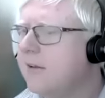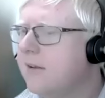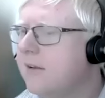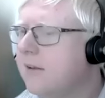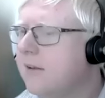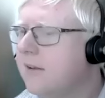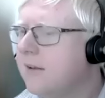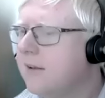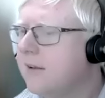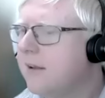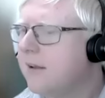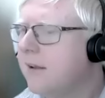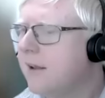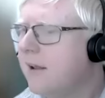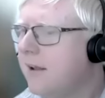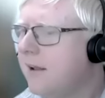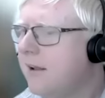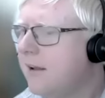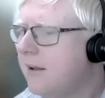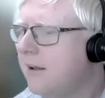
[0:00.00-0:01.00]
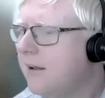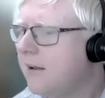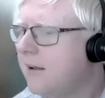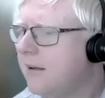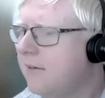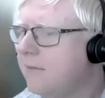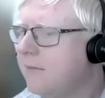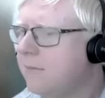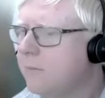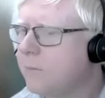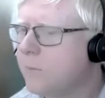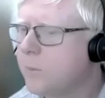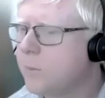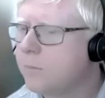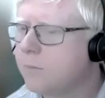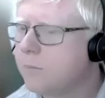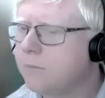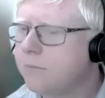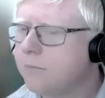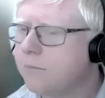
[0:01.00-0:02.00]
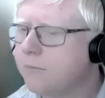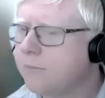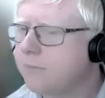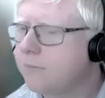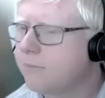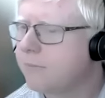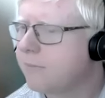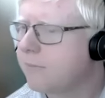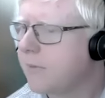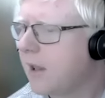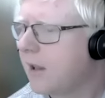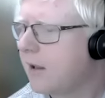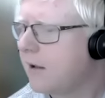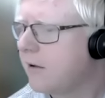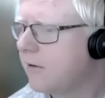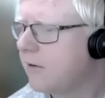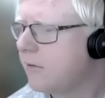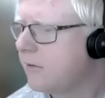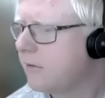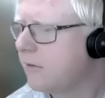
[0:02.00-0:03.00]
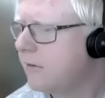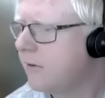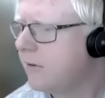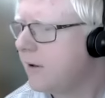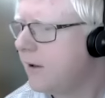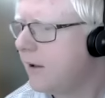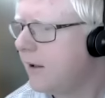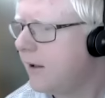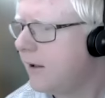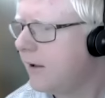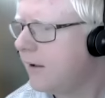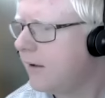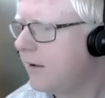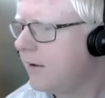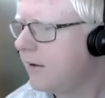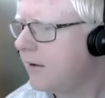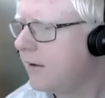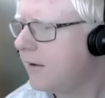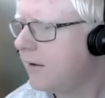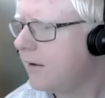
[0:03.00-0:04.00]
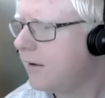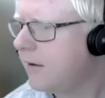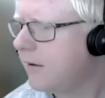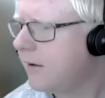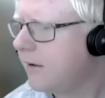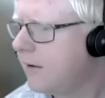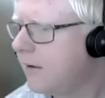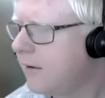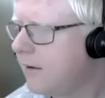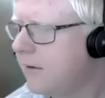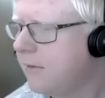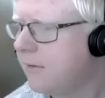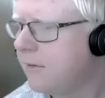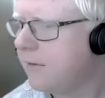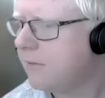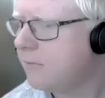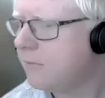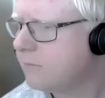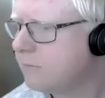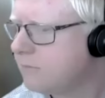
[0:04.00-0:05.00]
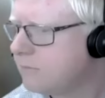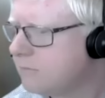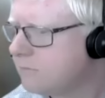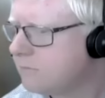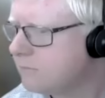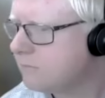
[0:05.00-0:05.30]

(silence)